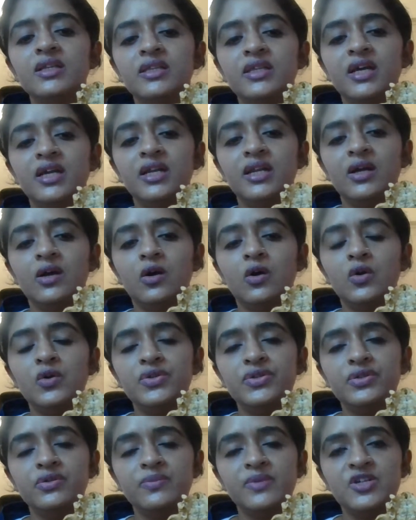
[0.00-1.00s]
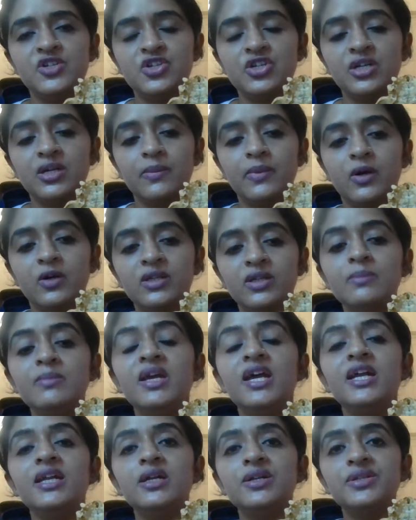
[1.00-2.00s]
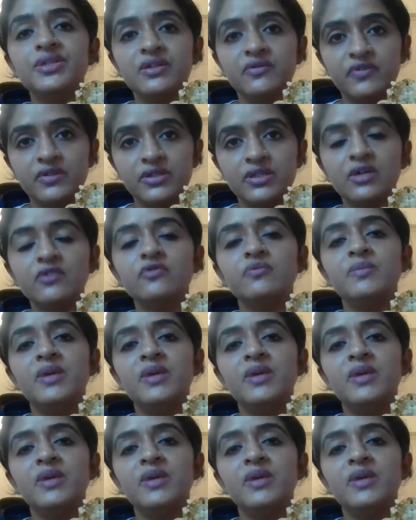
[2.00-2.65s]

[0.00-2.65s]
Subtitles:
Then also mentioned about the medial surface of